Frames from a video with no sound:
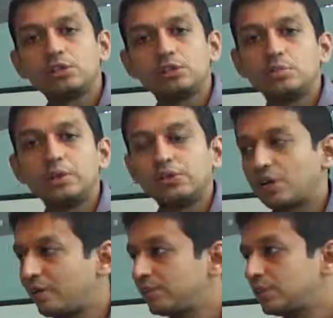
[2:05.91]
it could be
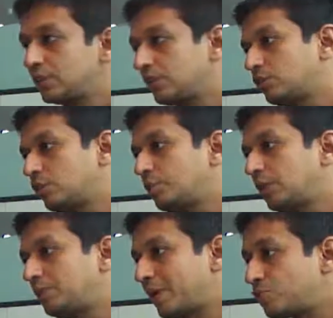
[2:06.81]
travel, it could
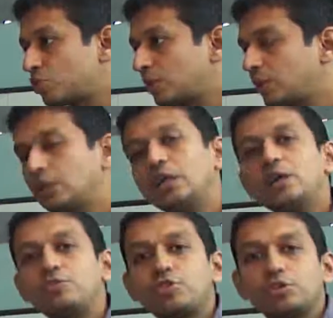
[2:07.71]
be pension
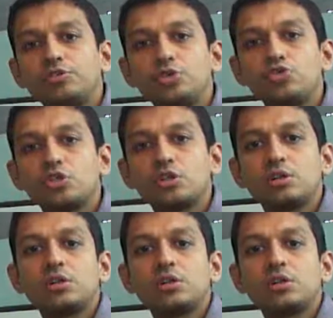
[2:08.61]
for the future.